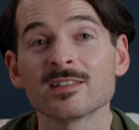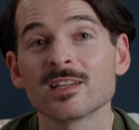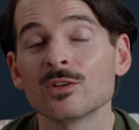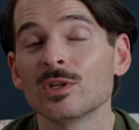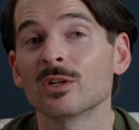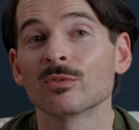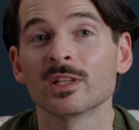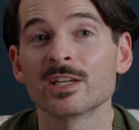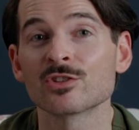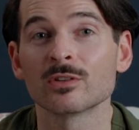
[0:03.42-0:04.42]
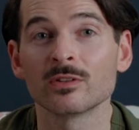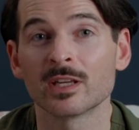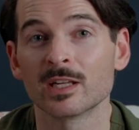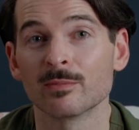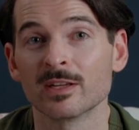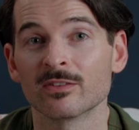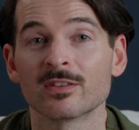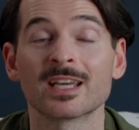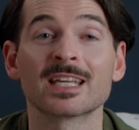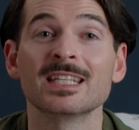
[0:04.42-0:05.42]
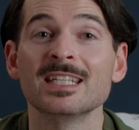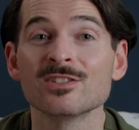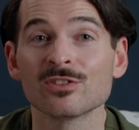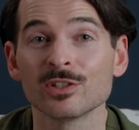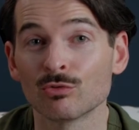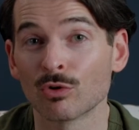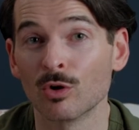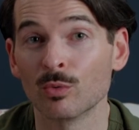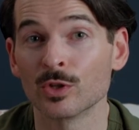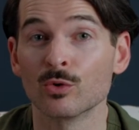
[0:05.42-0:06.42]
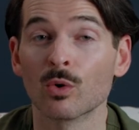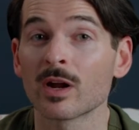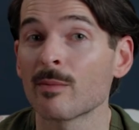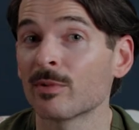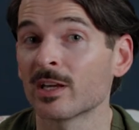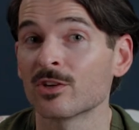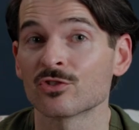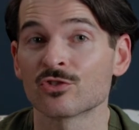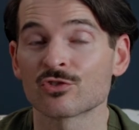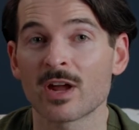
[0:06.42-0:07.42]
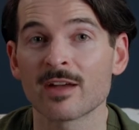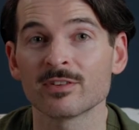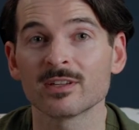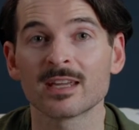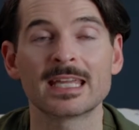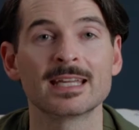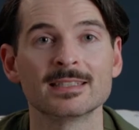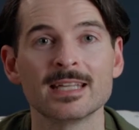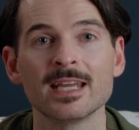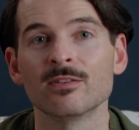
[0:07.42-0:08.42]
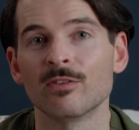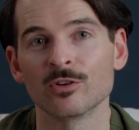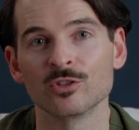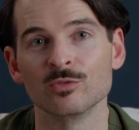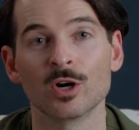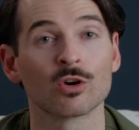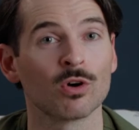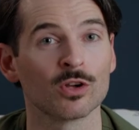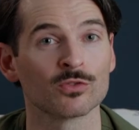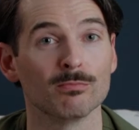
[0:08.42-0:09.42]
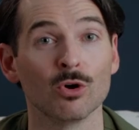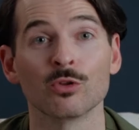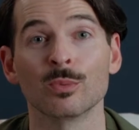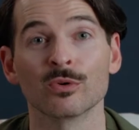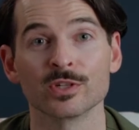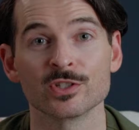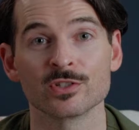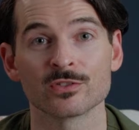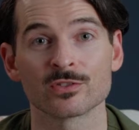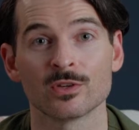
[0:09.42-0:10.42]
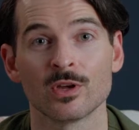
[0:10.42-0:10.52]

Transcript: Let's say you need a relational database that can easily grow with your application's traffic and data volume across multiple regions.